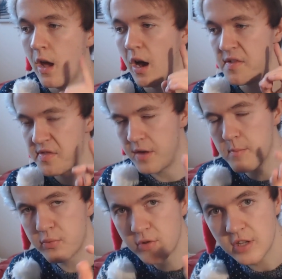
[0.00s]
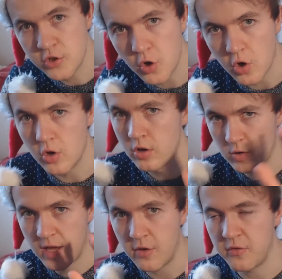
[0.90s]
I I'm pretty sure,
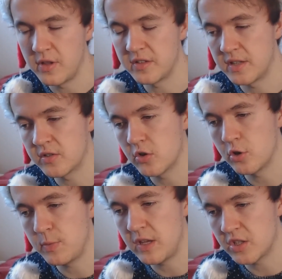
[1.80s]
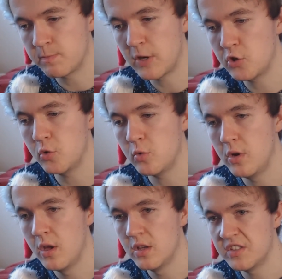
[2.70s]
look out for this, there's going to be a special
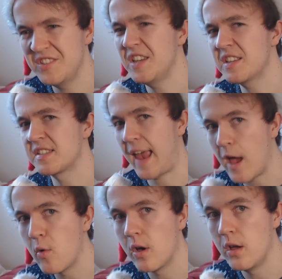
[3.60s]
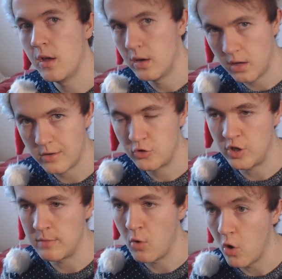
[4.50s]
six hour live
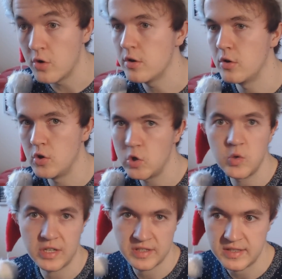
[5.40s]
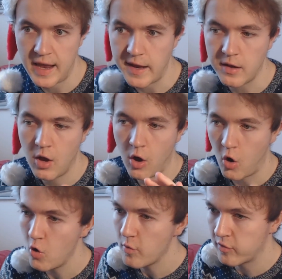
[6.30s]
stream on New Year's Day,
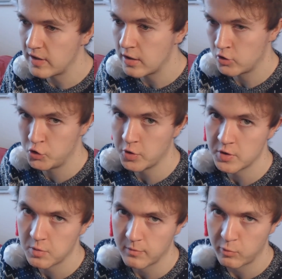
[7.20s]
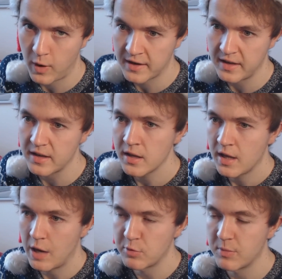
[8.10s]
hopefully a joint one with Wacky,
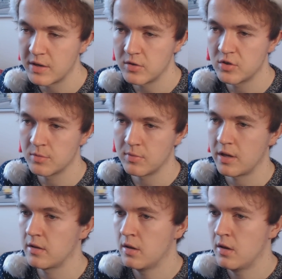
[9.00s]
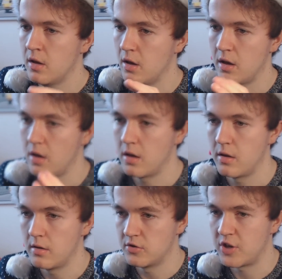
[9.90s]
and we might do some like
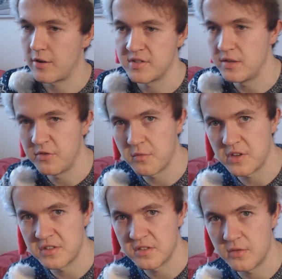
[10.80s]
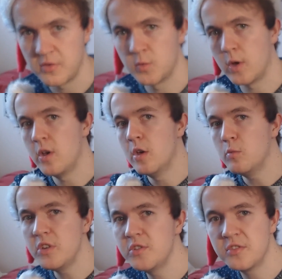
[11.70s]
uh, charity fundraising stuff as well.
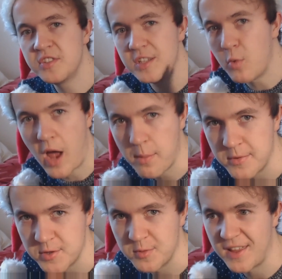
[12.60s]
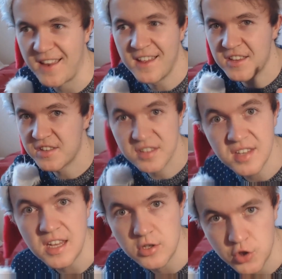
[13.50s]
We shall see what happens with that.
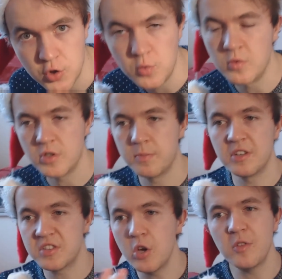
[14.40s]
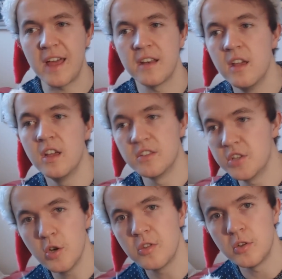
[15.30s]
Stay tuned. But until then,
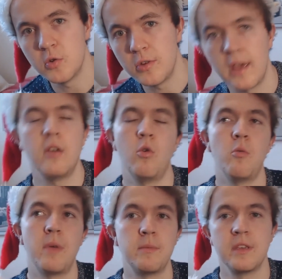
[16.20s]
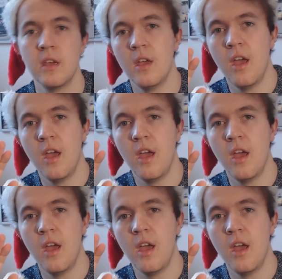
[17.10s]
until the new year, well, maybe,